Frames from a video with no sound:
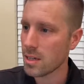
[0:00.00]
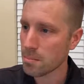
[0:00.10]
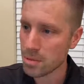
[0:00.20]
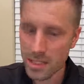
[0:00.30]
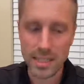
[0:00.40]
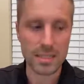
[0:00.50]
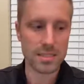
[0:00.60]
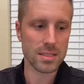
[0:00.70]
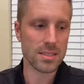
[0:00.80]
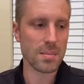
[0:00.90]

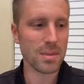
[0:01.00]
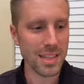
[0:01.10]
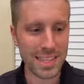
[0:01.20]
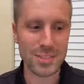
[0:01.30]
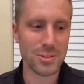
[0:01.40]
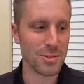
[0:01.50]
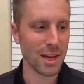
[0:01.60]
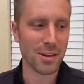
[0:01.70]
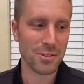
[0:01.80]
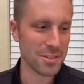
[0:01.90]
Please, please do not
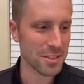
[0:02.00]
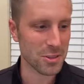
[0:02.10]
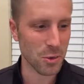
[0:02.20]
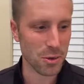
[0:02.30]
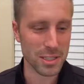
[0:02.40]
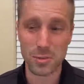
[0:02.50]
call the authorities.